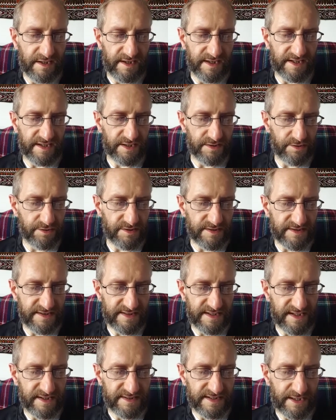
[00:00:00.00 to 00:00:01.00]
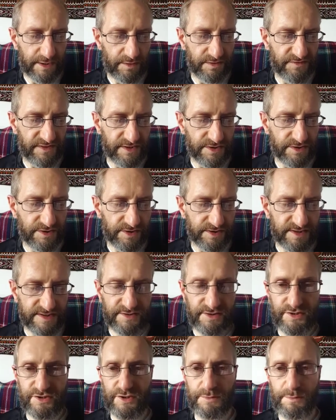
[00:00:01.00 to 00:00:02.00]
I can understand how eventually
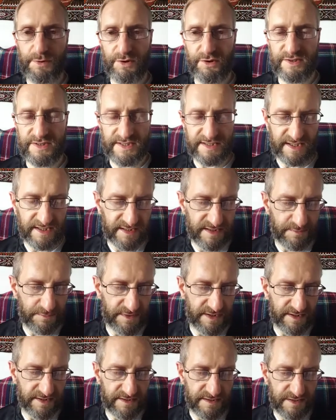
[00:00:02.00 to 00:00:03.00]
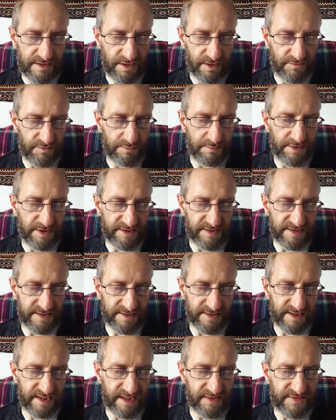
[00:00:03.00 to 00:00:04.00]
such opposing aspects of a
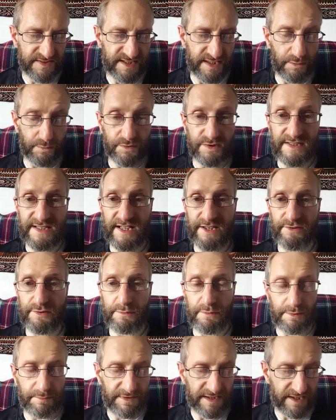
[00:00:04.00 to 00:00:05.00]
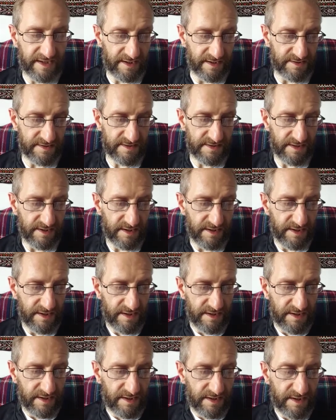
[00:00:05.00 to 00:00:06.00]
person's lifestyle will tear him apart.
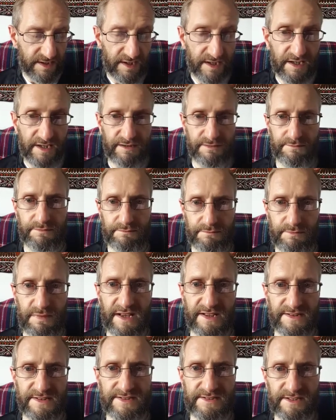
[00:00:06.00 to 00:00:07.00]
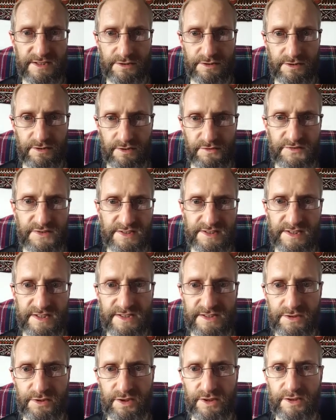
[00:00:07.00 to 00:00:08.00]
Hence, obviously
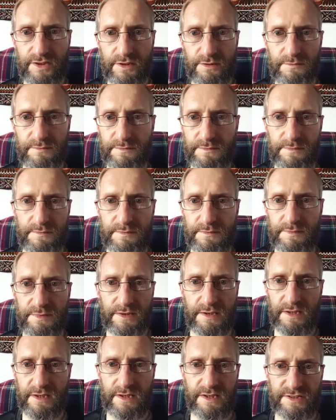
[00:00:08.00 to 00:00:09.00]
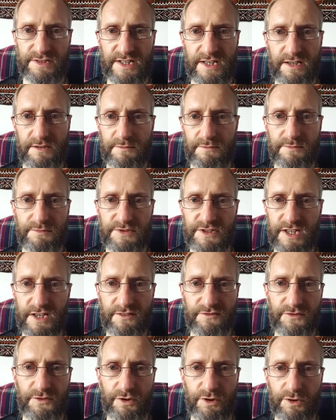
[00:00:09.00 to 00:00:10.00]
he's going on a
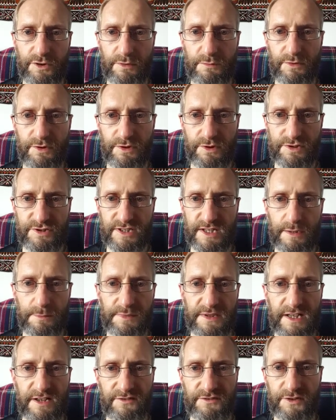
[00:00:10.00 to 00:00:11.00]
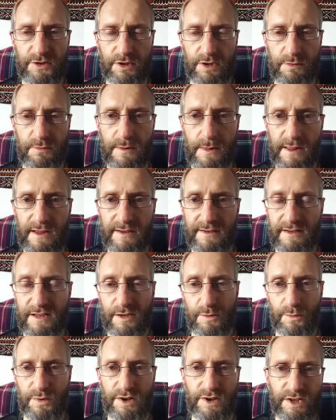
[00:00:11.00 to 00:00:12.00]
chat forum or a chat platform
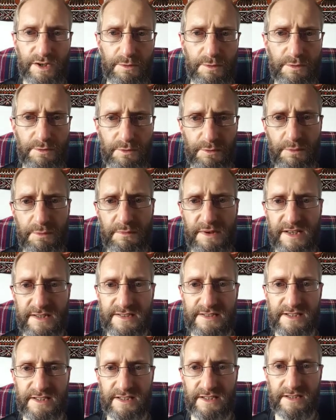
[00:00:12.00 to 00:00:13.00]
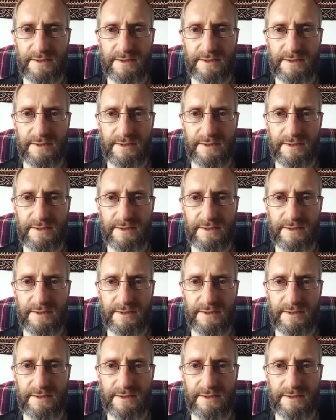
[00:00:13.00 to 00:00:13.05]
and wearing a rubber mask.